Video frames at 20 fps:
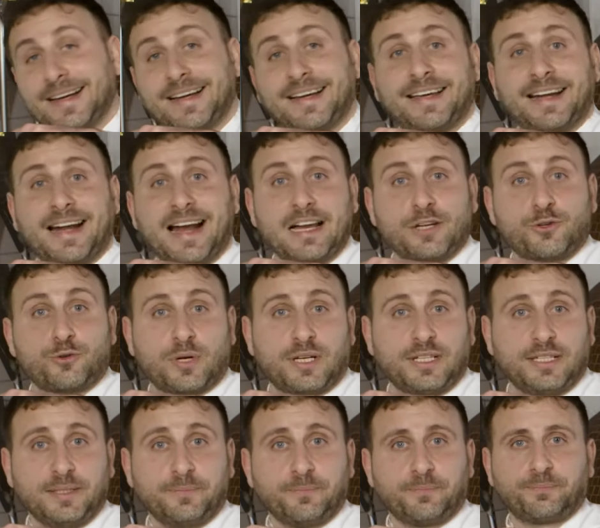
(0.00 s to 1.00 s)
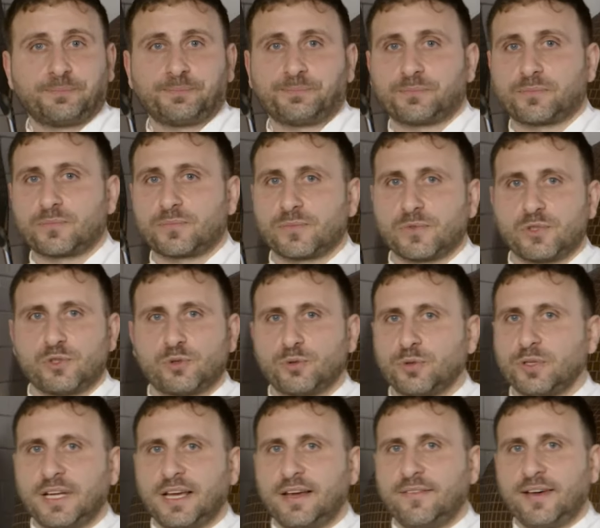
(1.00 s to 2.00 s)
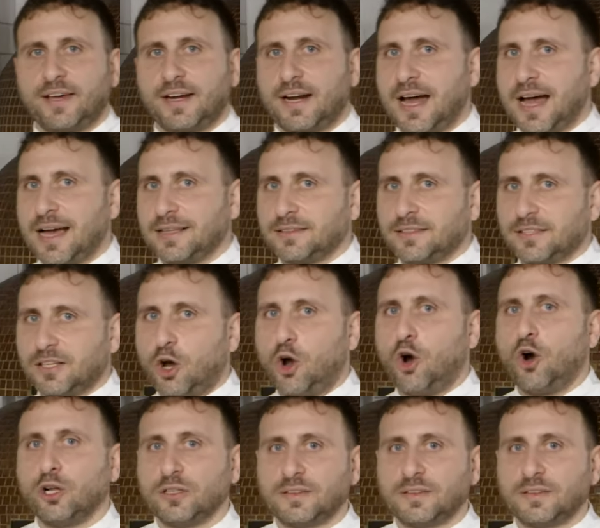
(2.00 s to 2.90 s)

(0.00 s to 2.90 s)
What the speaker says: gradually. Do never add all